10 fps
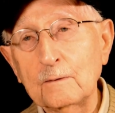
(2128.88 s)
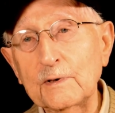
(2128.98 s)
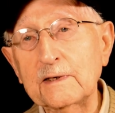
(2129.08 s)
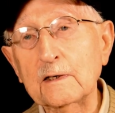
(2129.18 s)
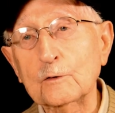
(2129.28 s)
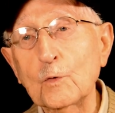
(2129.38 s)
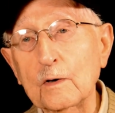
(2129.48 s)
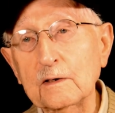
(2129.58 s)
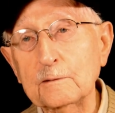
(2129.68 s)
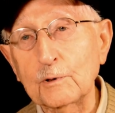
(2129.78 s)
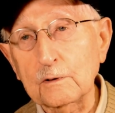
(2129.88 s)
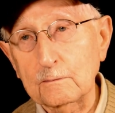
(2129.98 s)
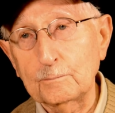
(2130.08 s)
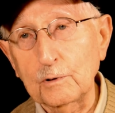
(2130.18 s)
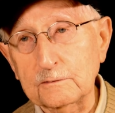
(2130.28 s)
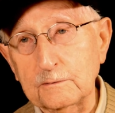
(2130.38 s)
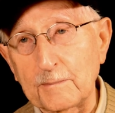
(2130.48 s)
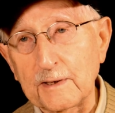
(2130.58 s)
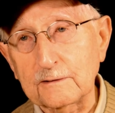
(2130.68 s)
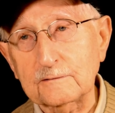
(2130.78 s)
we get a quarterly bulletin
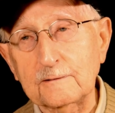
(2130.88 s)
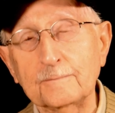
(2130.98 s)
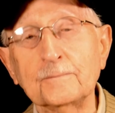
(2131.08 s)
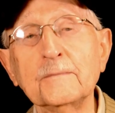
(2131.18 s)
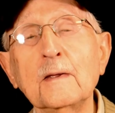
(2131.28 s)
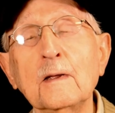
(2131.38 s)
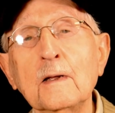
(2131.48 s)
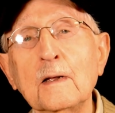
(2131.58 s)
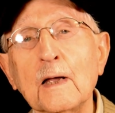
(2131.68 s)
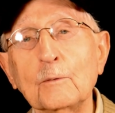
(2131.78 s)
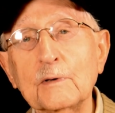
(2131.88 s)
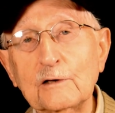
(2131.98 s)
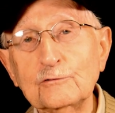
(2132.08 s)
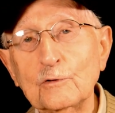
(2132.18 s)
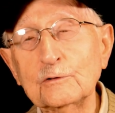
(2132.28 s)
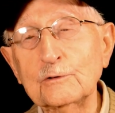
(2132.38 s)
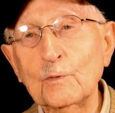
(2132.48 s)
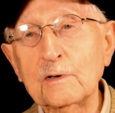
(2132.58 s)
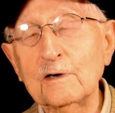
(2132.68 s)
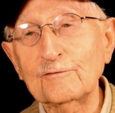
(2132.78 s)
magazine. And when I showed it to
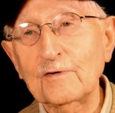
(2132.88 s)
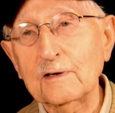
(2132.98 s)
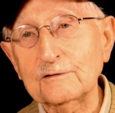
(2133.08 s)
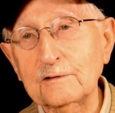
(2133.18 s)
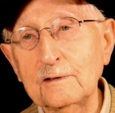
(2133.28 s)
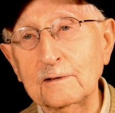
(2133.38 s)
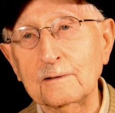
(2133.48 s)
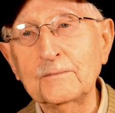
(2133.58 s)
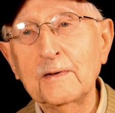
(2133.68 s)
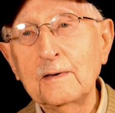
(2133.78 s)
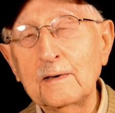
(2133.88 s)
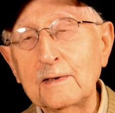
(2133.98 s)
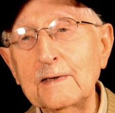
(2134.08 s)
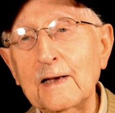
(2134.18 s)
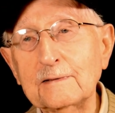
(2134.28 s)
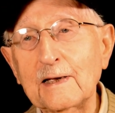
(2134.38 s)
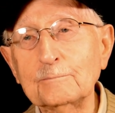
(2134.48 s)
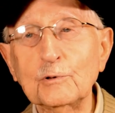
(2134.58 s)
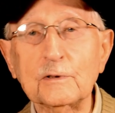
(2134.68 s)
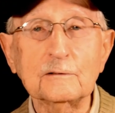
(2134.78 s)
one of the fellas here, he had
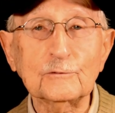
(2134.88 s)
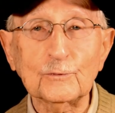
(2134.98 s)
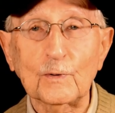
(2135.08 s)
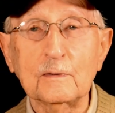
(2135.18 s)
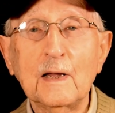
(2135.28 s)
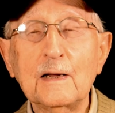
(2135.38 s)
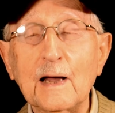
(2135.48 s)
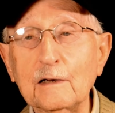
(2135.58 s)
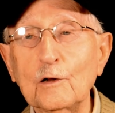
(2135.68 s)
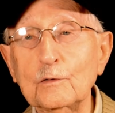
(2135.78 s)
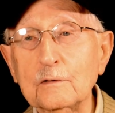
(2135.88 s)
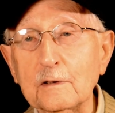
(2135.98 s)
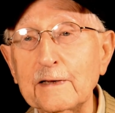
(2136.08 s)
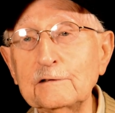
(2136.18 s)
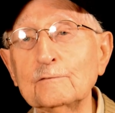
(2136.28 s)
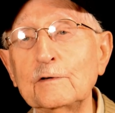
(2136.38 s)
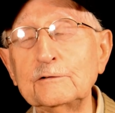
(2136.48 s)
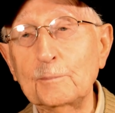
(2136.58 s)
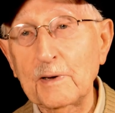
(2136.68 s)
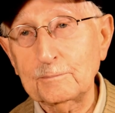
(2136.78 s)
that put into a local Lake
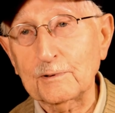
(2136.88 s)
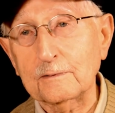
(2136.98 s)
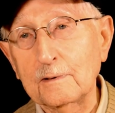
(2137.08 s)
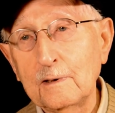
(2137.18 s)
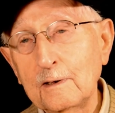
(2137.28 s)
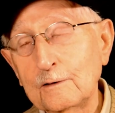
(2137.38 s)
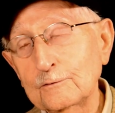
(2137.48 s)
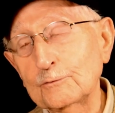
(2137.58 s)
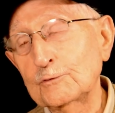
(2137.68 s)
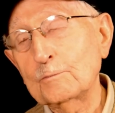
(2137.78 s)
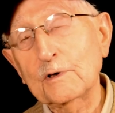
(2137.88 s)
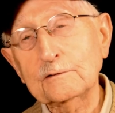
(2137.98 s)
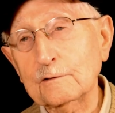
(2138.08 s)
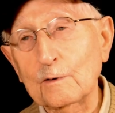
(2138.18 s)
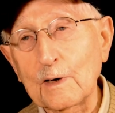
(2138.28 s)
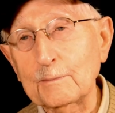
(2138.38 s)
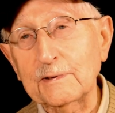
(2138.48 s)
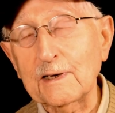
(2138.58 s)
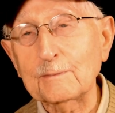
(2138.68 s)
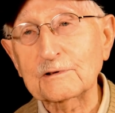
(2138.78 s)
Ridge paper. Yeah. So 2 months ago, I
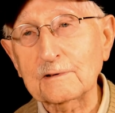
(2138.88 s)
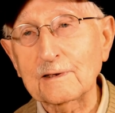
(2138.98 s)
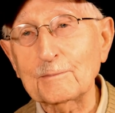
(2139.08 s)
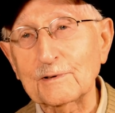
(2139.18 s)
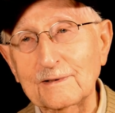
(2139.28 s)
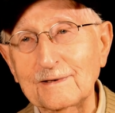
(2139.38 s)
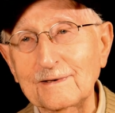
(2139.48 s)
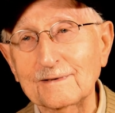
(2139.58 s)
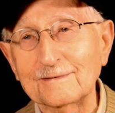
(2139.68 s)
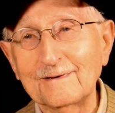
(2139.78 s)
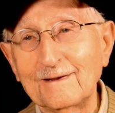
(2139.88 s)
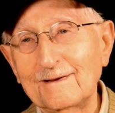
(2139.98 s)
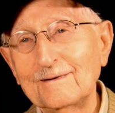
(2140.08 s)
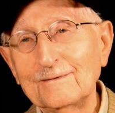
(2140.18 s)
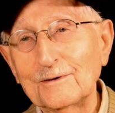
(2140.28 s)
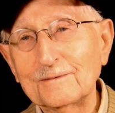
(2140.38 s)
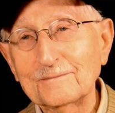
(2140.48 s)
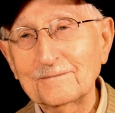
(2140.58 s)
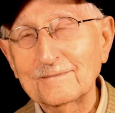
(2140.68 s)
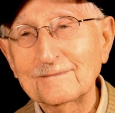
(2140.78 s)
became a celebrity here. Yeah, I think
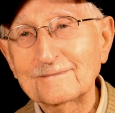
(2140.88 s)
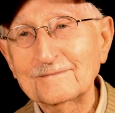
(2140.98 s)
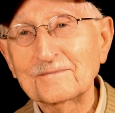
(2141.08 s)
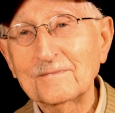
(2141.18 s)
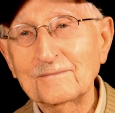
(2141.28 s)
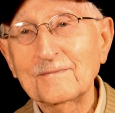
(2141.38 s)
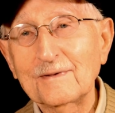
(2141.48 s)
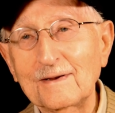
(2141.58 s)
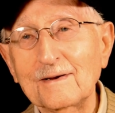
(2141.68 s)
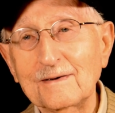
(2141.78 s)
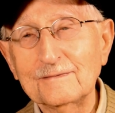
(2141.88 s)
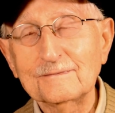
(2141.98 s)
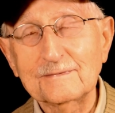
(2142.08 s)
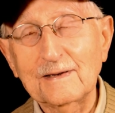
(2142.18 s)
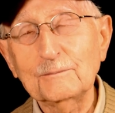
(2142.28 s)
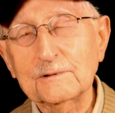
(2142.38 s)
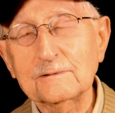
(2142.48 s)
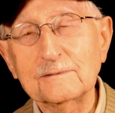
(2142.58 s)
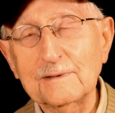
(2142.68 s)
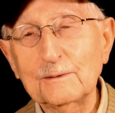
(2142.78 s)
my dad told me about that. Yeah, that
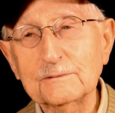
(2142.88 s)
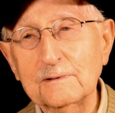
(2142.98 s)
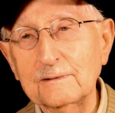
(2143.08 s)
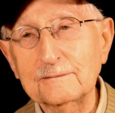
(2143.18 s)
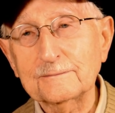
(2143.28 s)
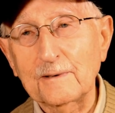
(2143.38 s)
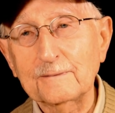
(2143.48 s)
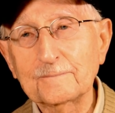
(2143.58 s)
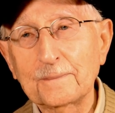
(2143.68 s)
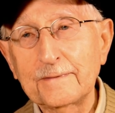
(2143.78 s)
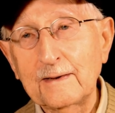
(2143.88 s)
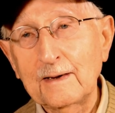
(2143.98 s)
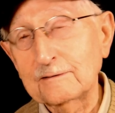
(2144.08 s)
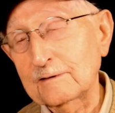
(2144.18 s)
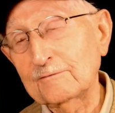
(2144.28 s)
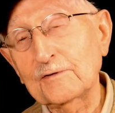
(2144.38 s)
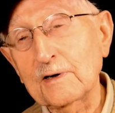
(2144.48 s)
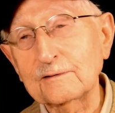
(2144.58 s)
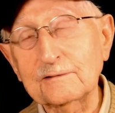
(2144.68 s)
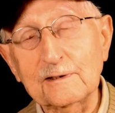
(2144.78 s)
was nice. Yeah. Well, good. And some
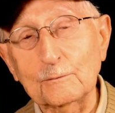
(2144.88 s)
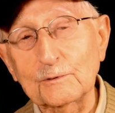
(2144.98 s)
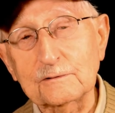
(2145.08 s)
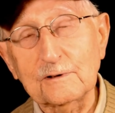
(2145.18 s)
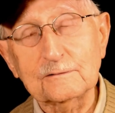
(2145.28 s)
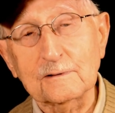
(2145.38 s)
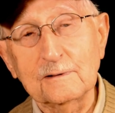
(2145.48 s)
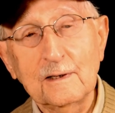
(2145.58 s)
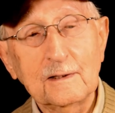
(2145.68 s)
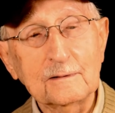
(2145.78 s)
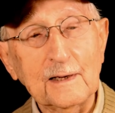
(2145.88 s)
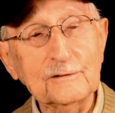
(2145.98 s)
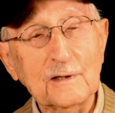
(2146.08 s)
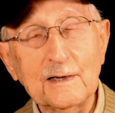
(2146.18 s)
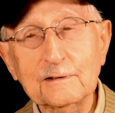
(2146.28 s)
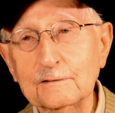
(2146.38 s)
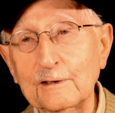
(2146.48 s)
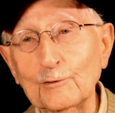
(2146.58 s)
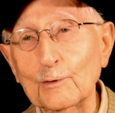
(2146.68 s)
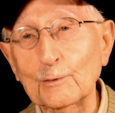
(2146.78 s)
fellas said it was such a nice article.
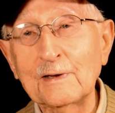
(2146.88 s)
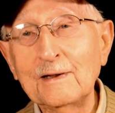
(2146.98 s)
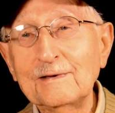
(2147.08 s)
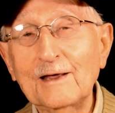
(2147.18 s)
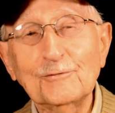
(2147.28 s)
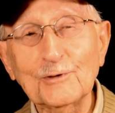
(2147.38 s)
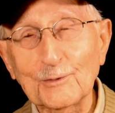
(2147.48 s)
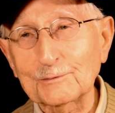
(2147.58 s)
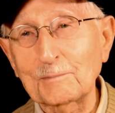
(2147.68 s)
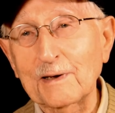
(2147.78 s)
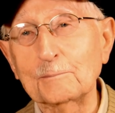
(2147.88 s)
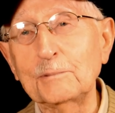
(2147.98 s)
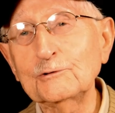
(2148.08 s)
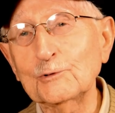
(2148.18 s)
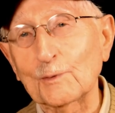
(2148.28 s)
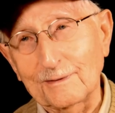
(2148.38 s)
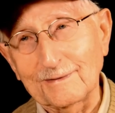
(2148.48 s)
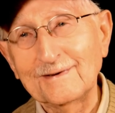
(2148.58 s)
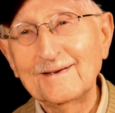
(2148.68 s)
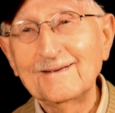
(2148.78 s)
They thought it was my obituary. No,